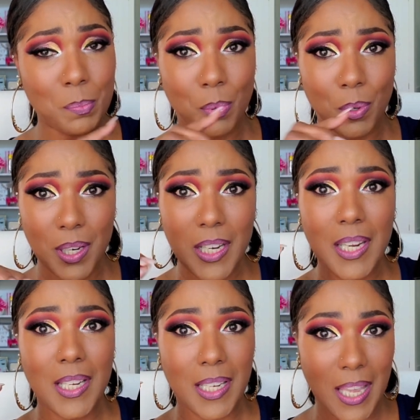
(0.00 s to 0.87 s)
A
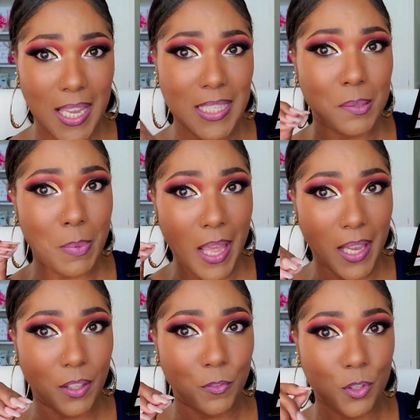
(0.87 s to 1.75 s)
pretty nice
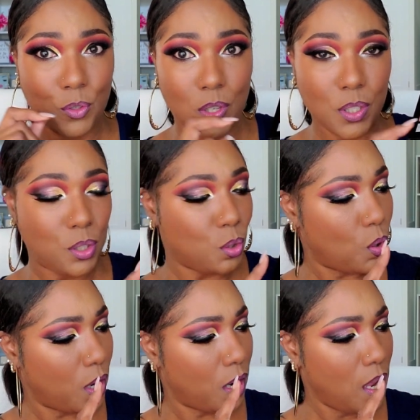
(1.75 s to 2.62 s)
palette for
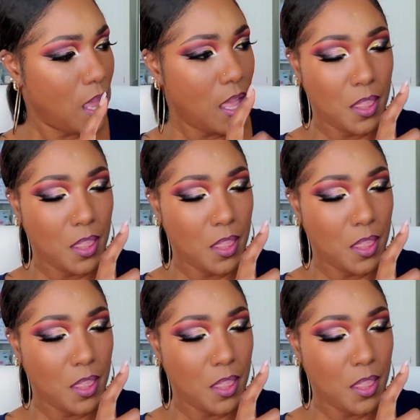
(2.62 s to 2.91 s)
drugstore.